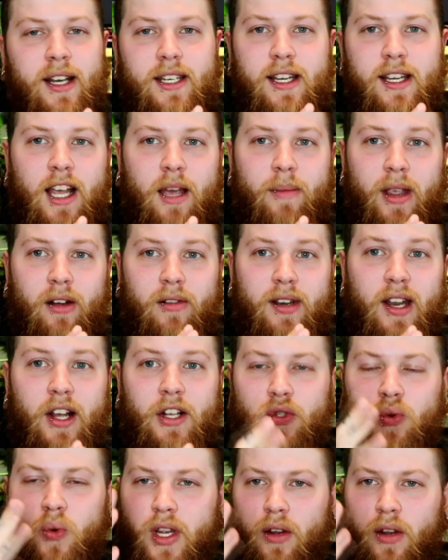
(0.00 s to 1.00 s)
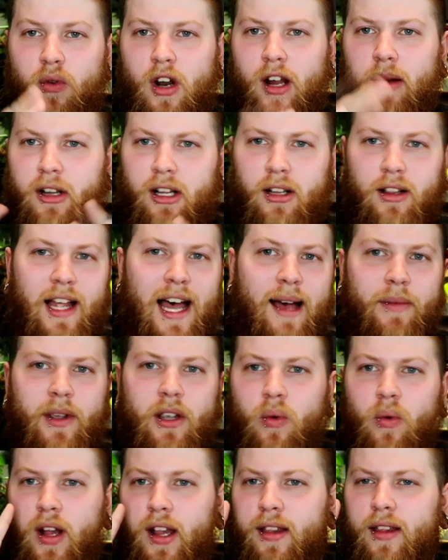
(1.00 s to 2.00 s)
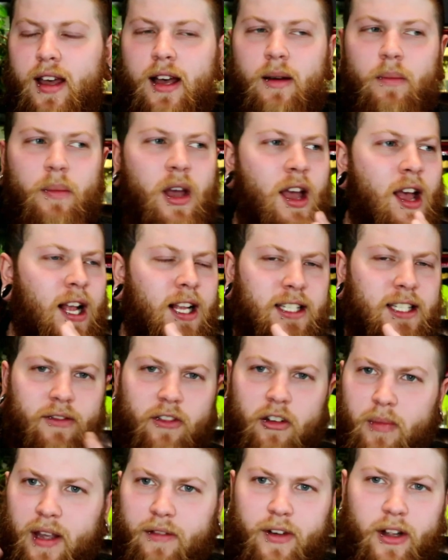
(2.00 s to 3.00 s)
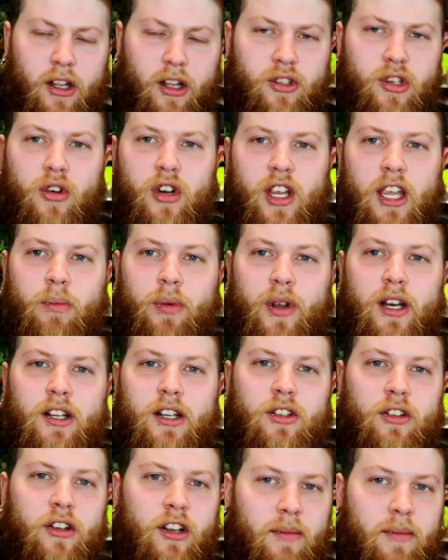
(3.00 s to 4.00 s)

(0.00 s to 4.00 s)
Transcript: idea coming out next week where I'm collabing with um, some of my fellow Tokay breeders. They're